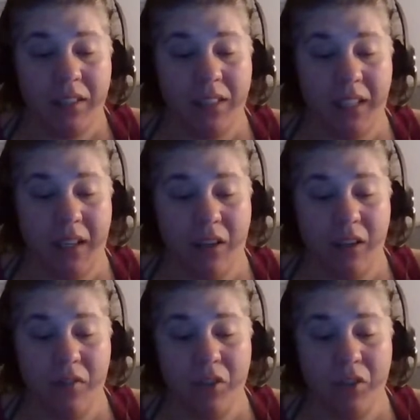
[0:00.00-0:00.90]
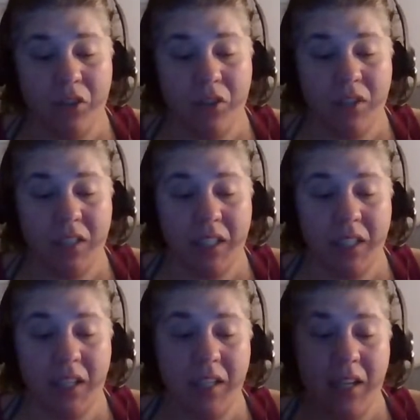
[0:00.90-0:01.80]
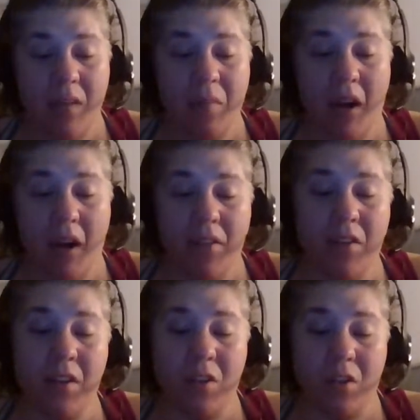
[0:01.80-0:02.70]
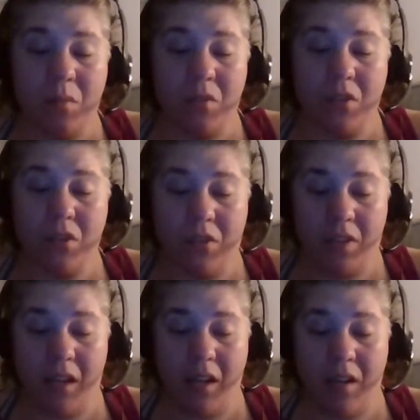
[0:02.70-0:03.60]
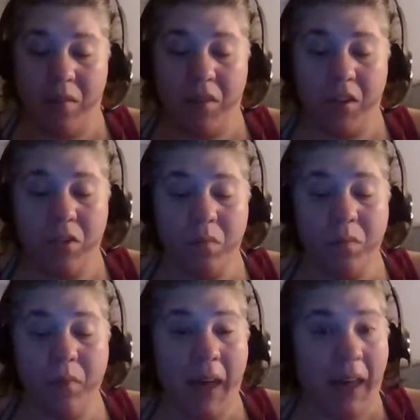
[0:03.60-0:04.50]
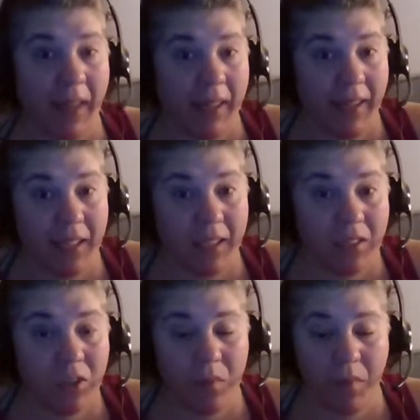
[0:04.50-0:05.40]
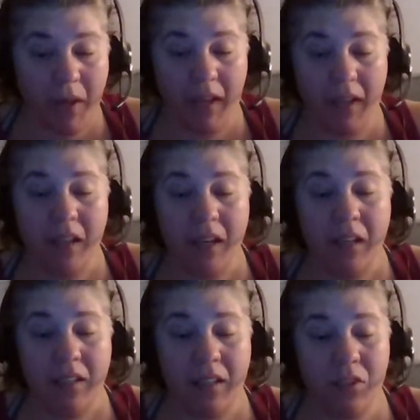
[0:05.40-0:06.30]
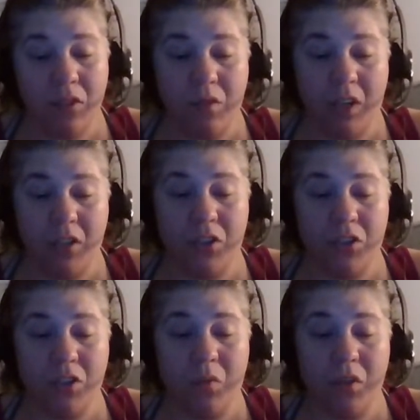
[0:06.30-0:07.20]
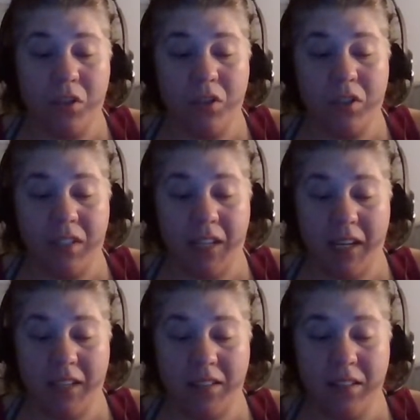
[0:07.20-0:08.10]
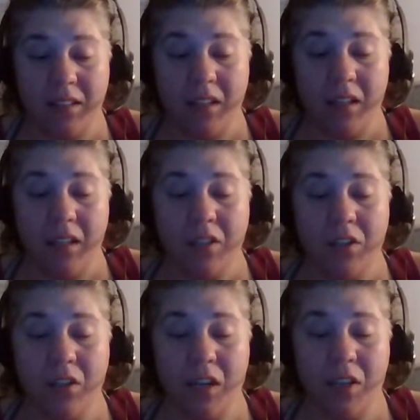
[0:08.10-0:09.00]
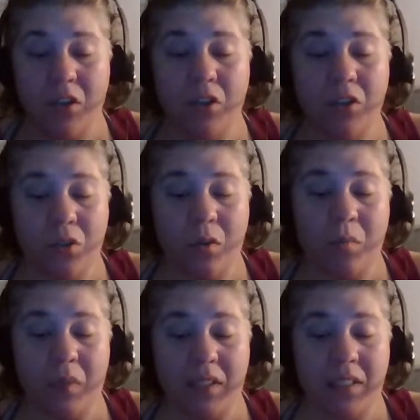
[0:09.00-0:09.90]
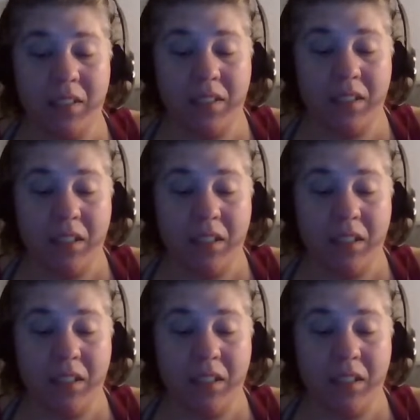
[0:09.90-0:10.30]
Let's see here. If you're using a name other than your personal name, then you may need to register with your state so they know you're doing business